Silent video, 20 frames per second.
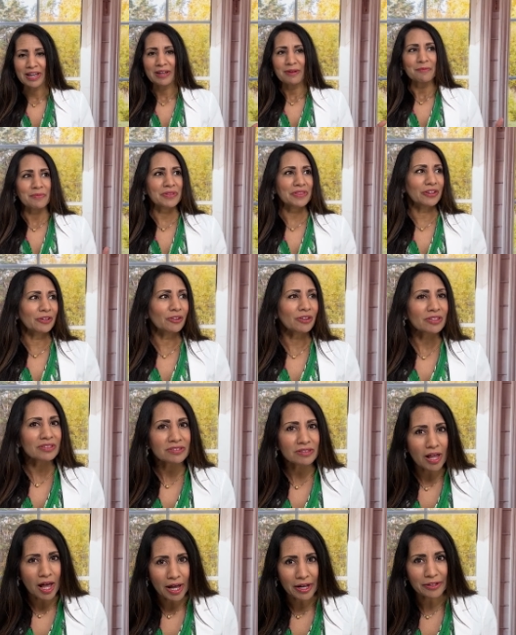But there are a
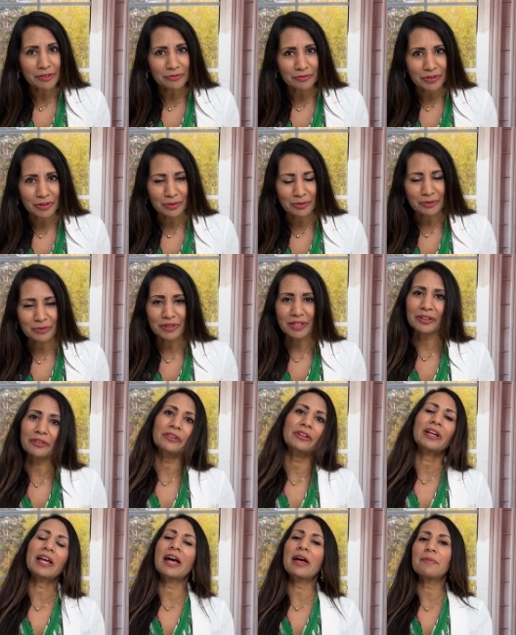lot of you that are
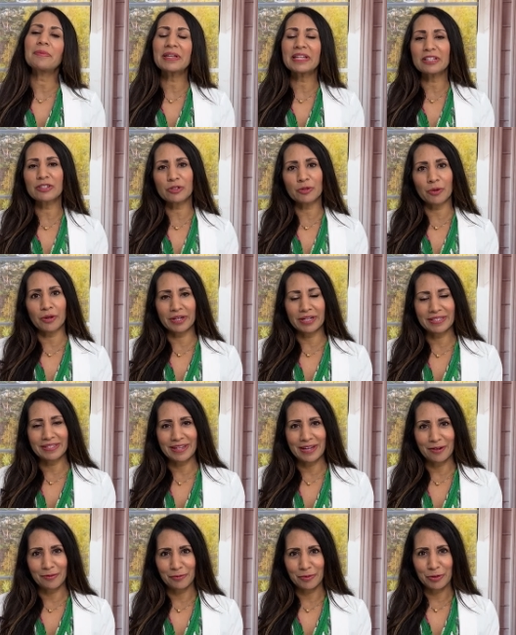coming into our
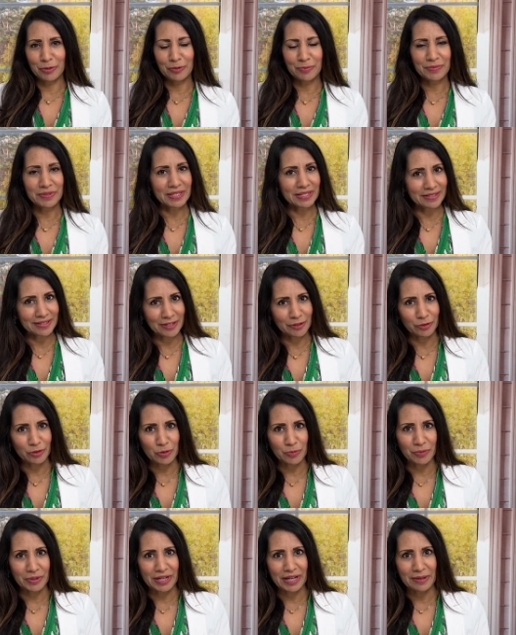exam rooms at
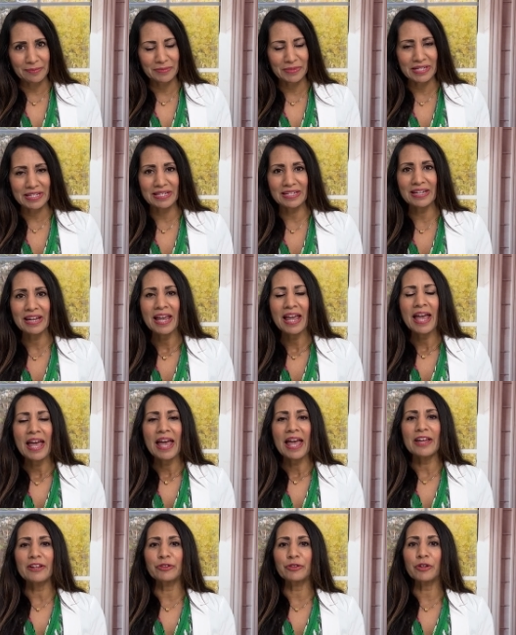CentreSpring MD
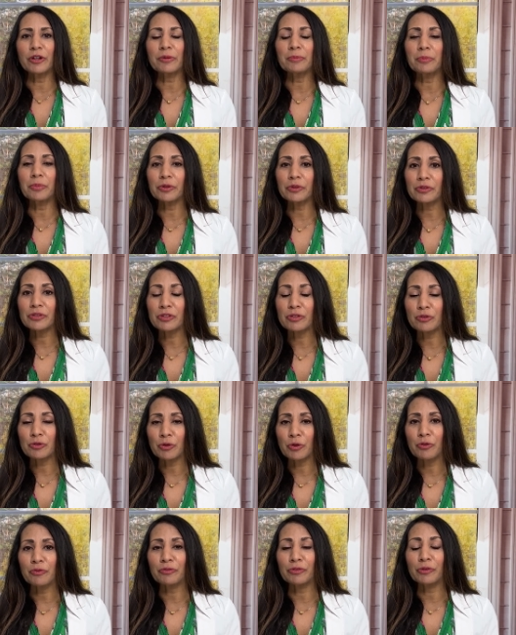and you're on birth
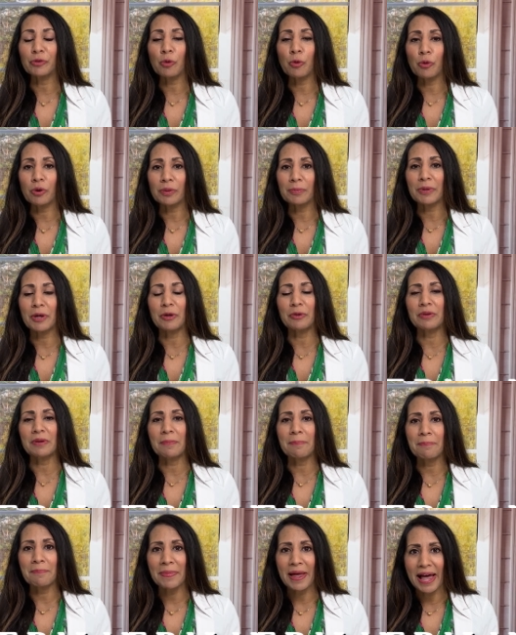control for hormone
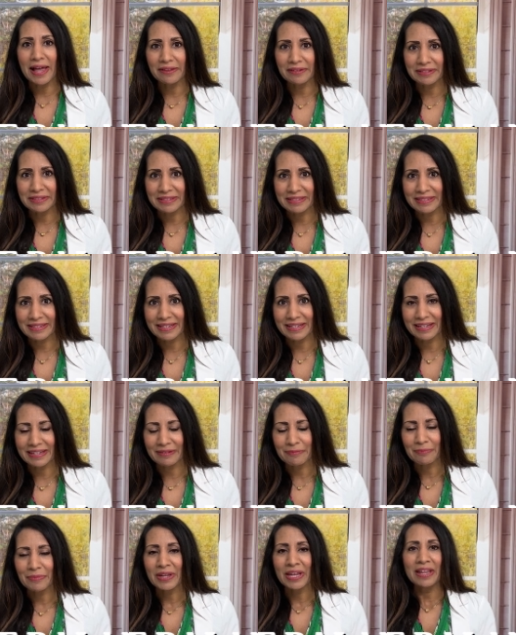balancing.
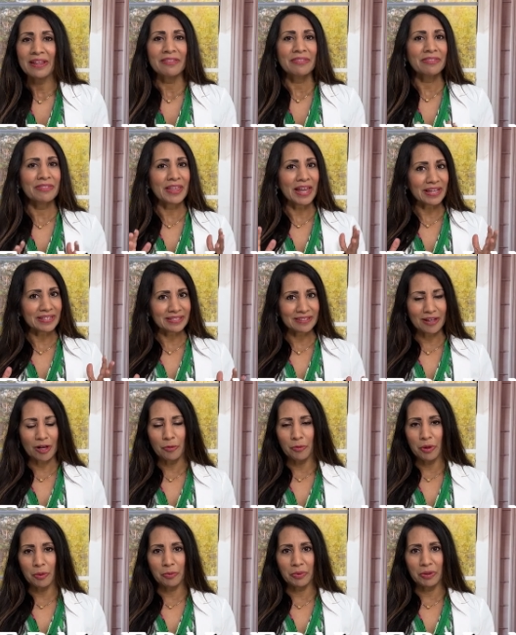That's not
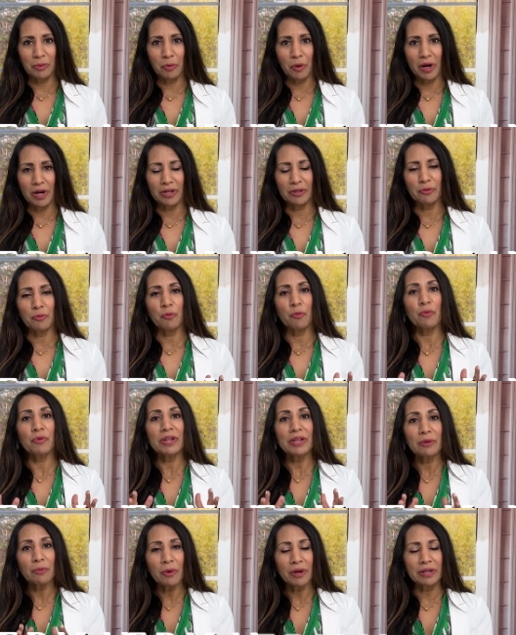what we want.
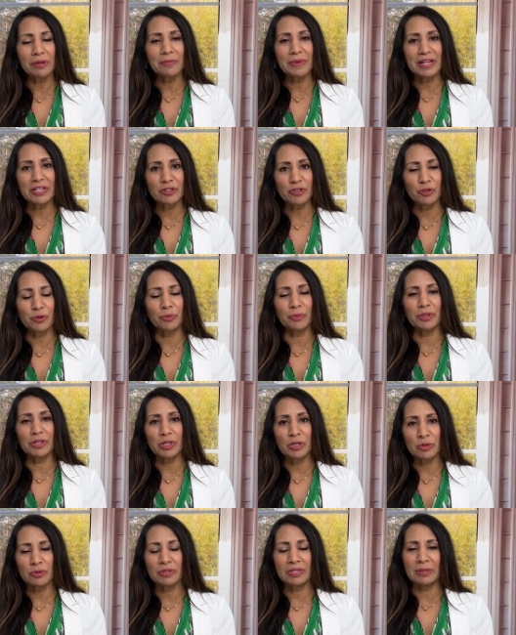We want to make sure we're
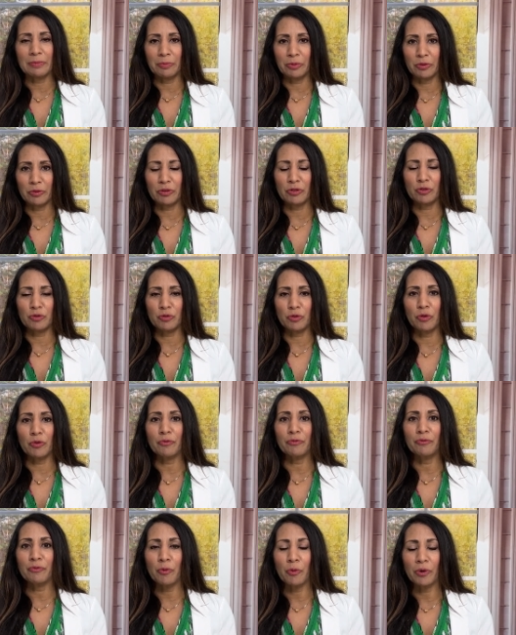using birth control
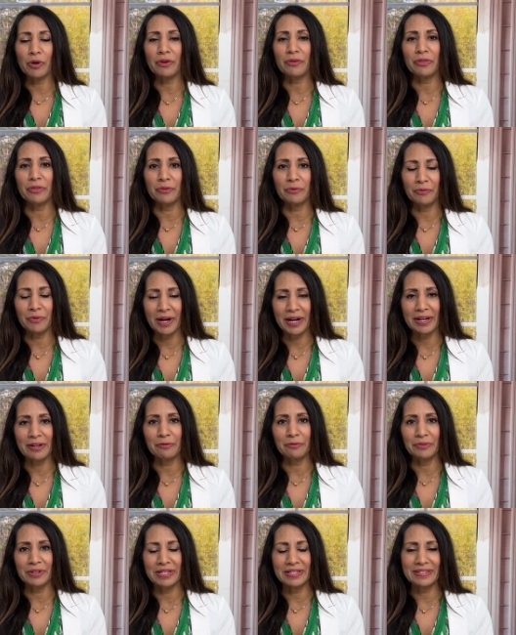for the right
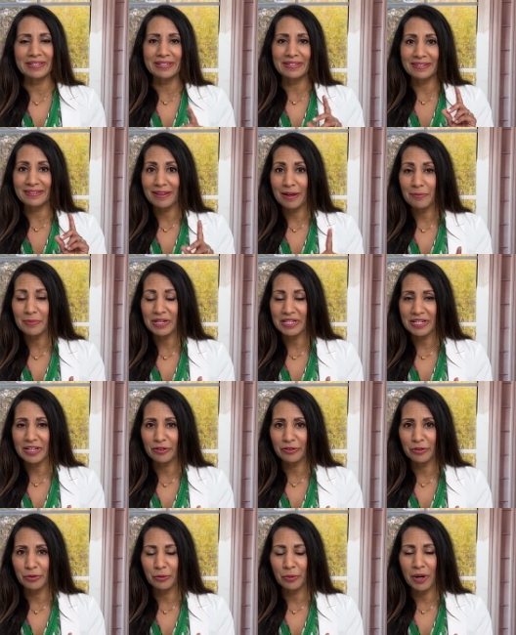reasons. Let me tell
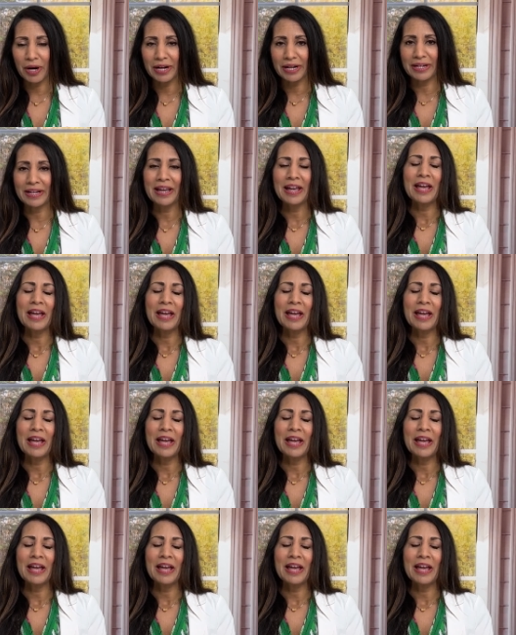you why.